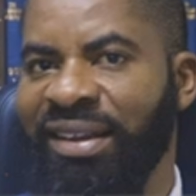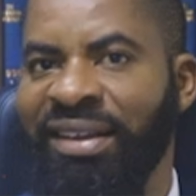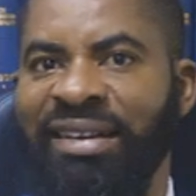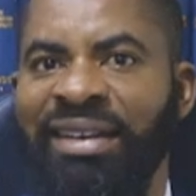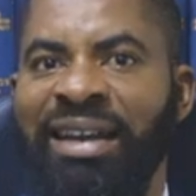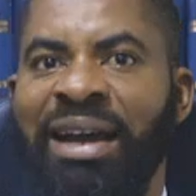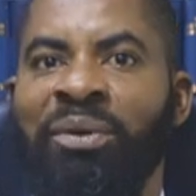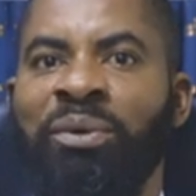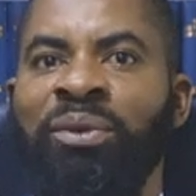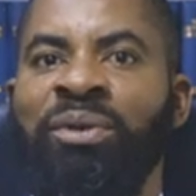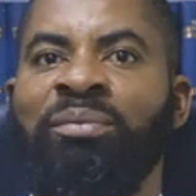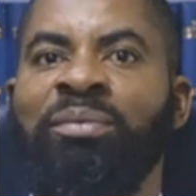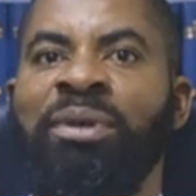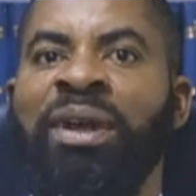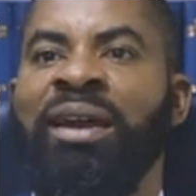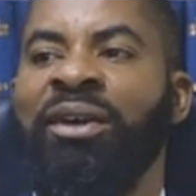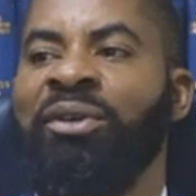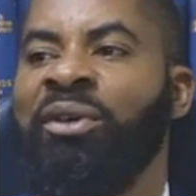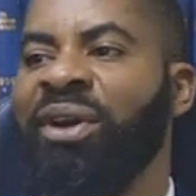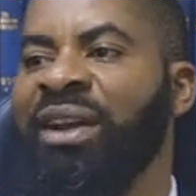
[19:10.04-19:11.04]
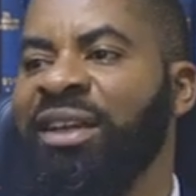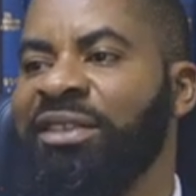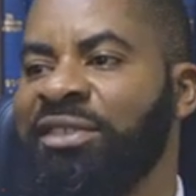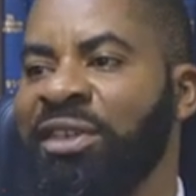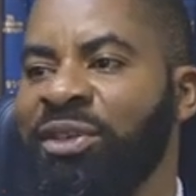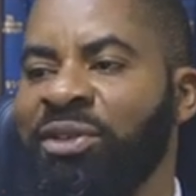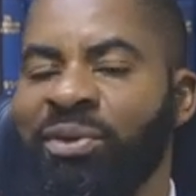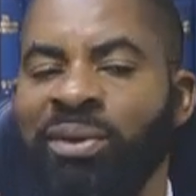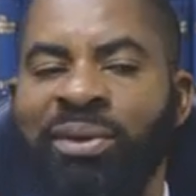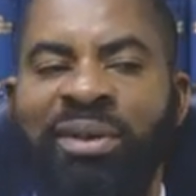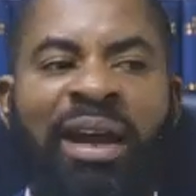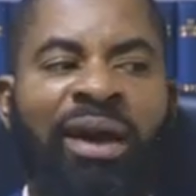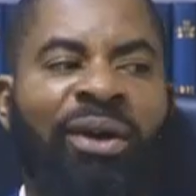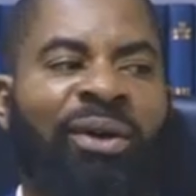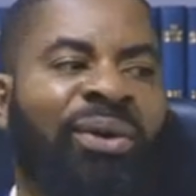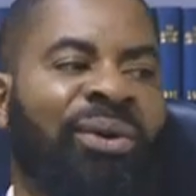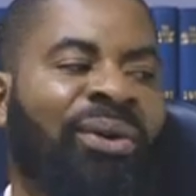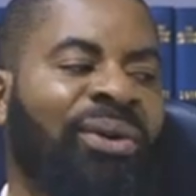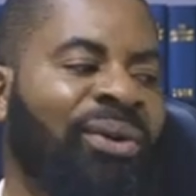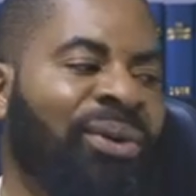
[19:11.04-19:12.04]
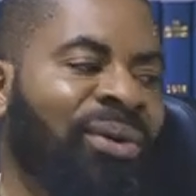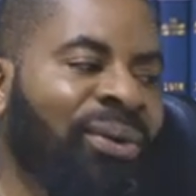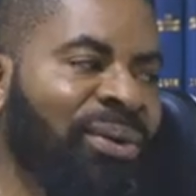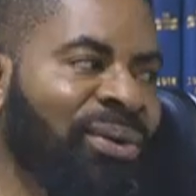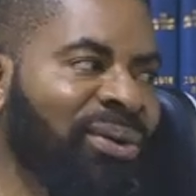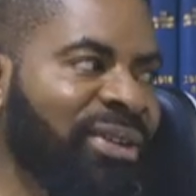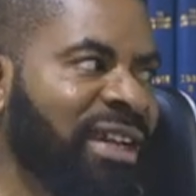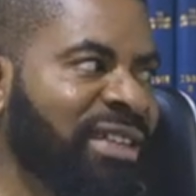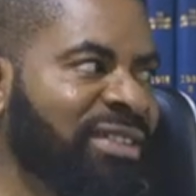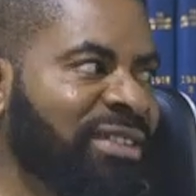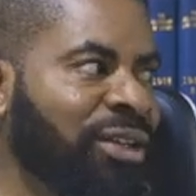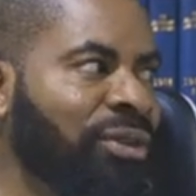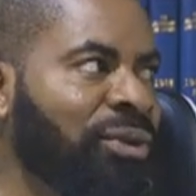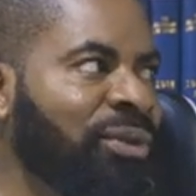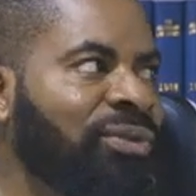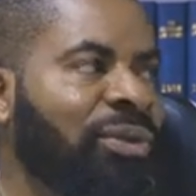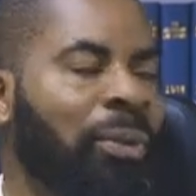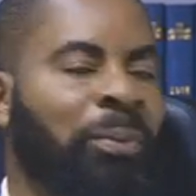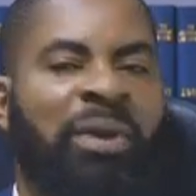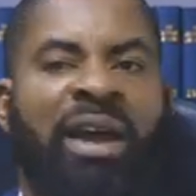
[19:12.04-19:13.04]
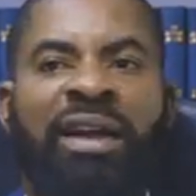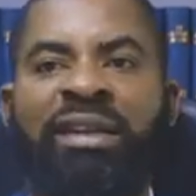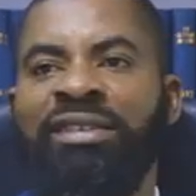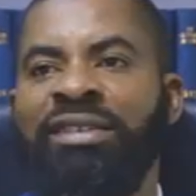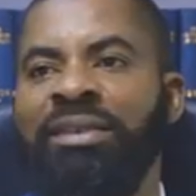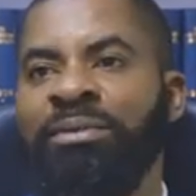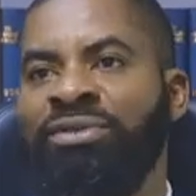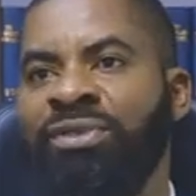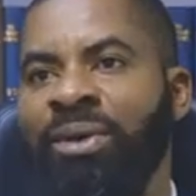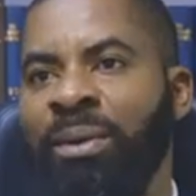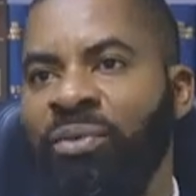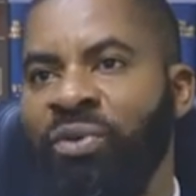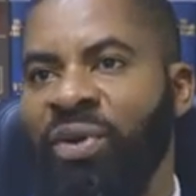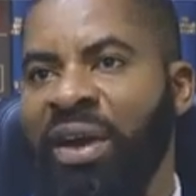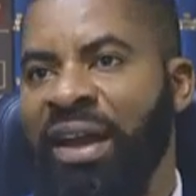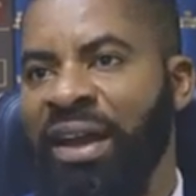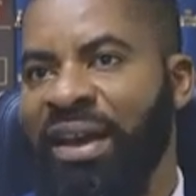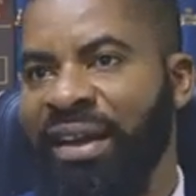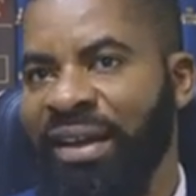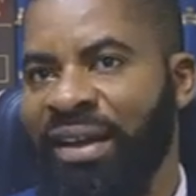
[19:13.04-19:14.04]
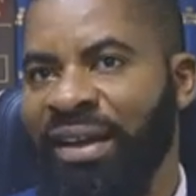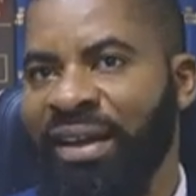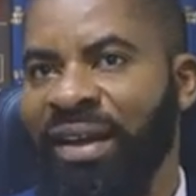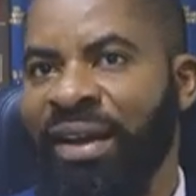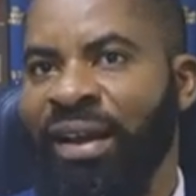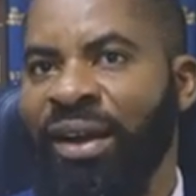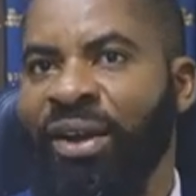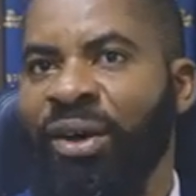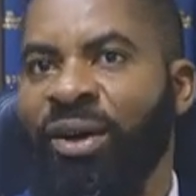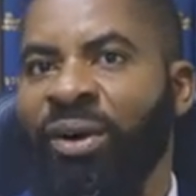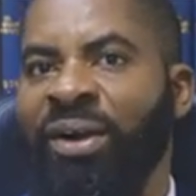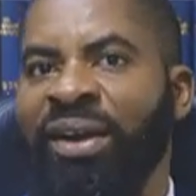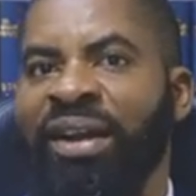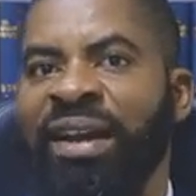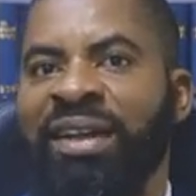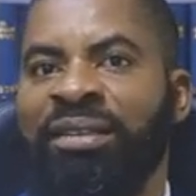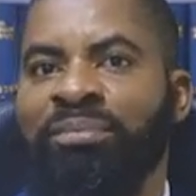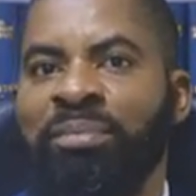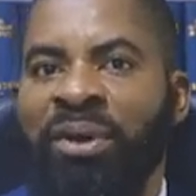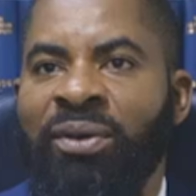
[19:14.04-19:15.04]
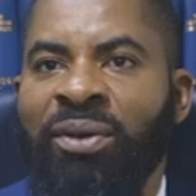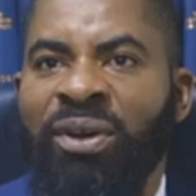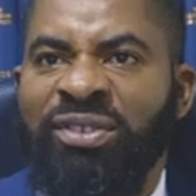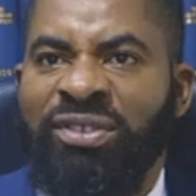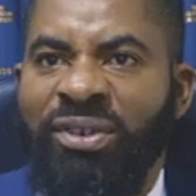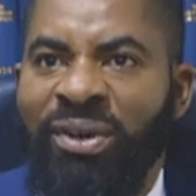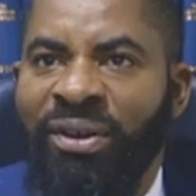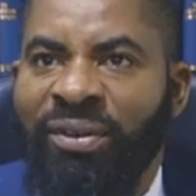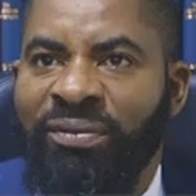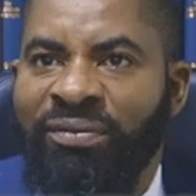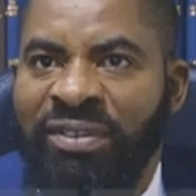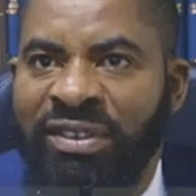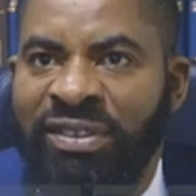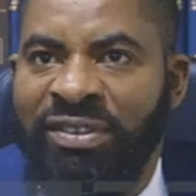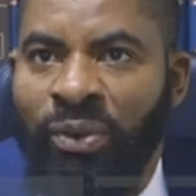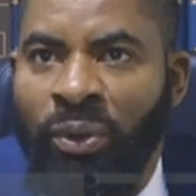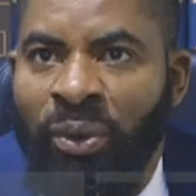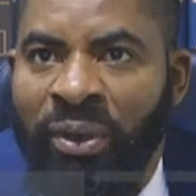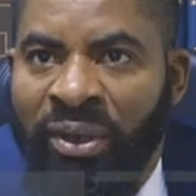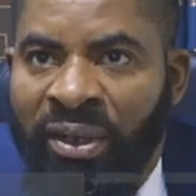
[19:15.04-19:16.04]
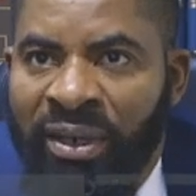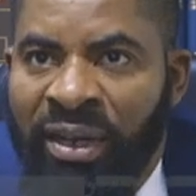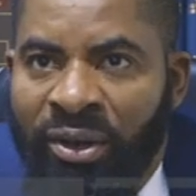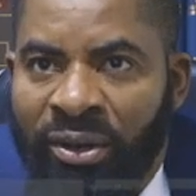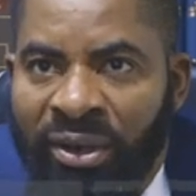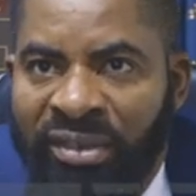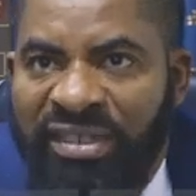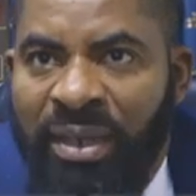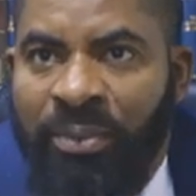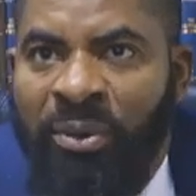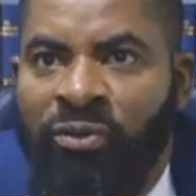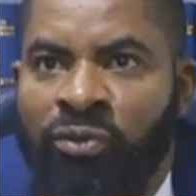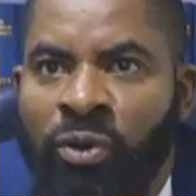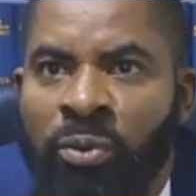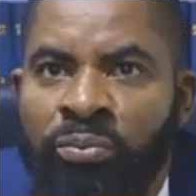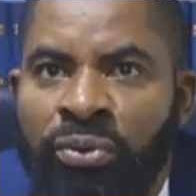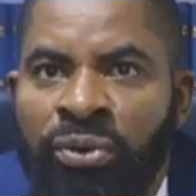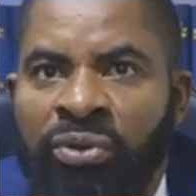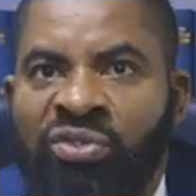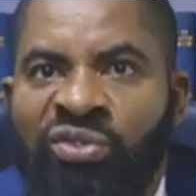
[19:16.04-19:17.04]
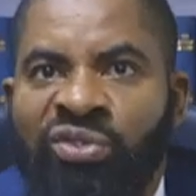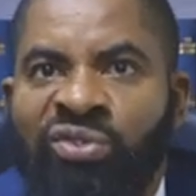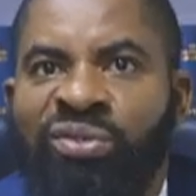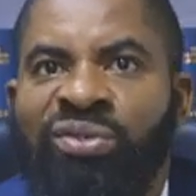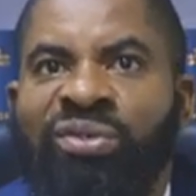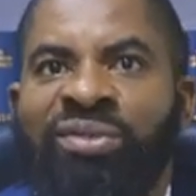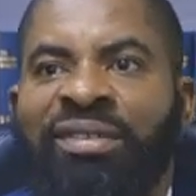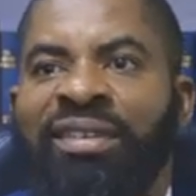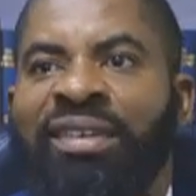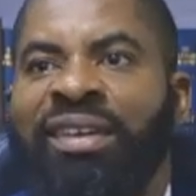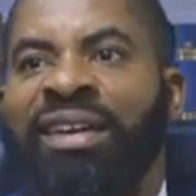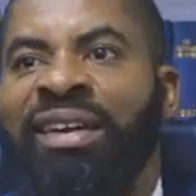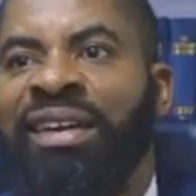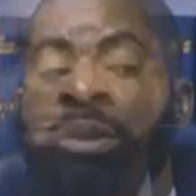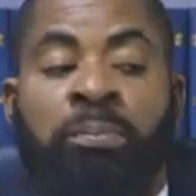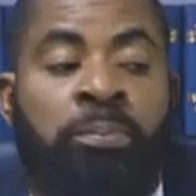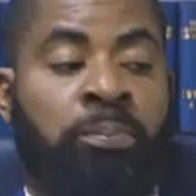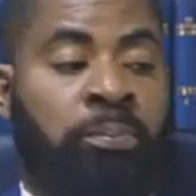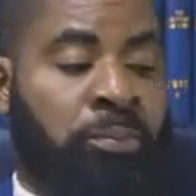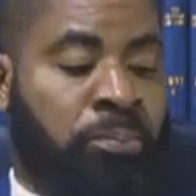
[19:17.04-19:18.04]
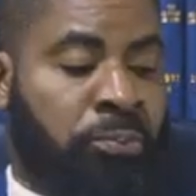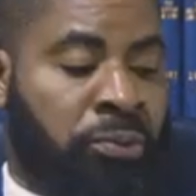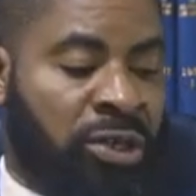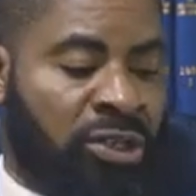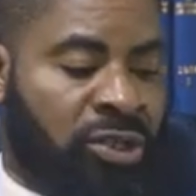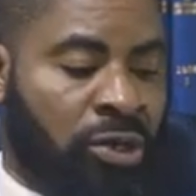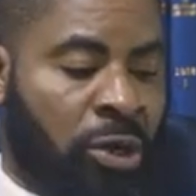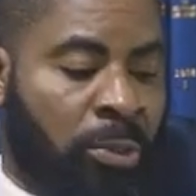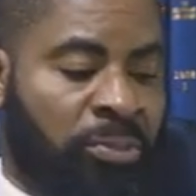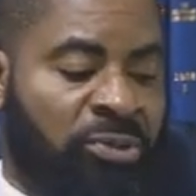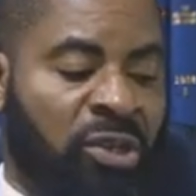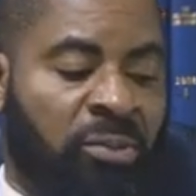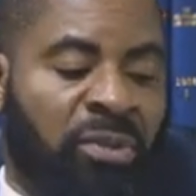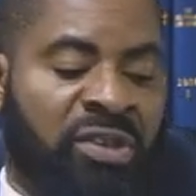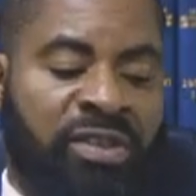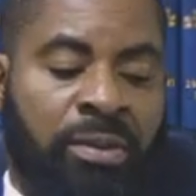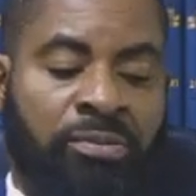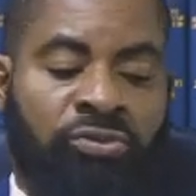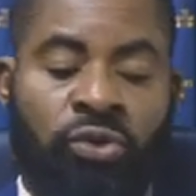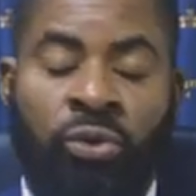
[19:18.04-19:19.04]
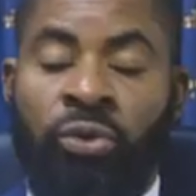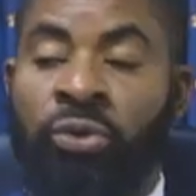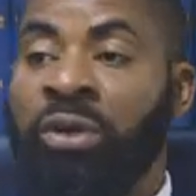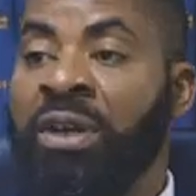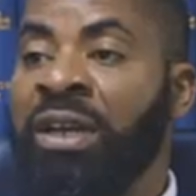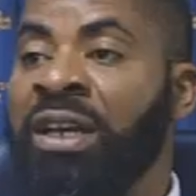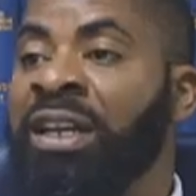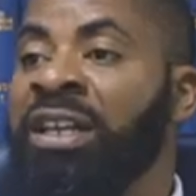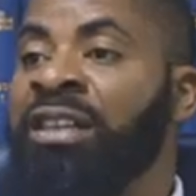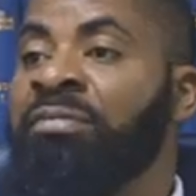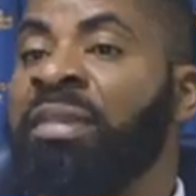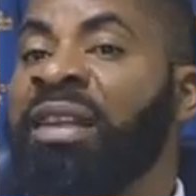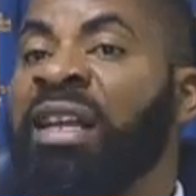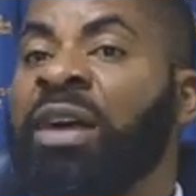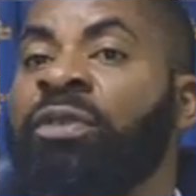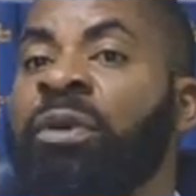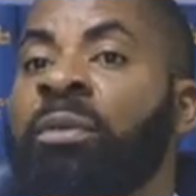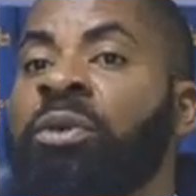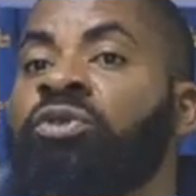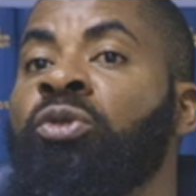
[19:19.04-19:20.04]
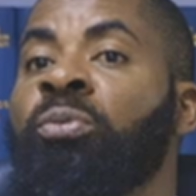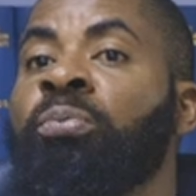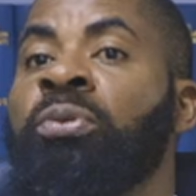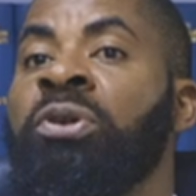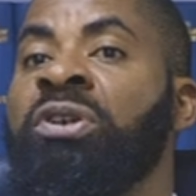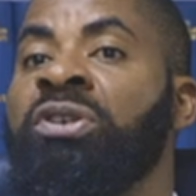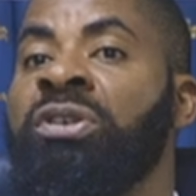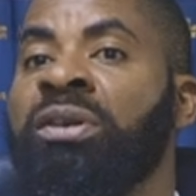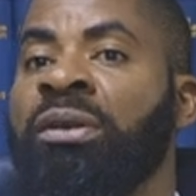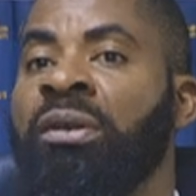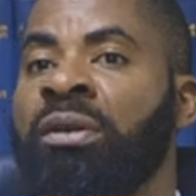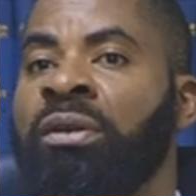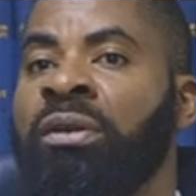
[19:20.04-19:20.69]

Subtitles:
that will be encouraging you that, oh, there's a utopian dream somewhere, or that because of this, the concept of Ubuntu, I should preach optimism to you. Better for me to preach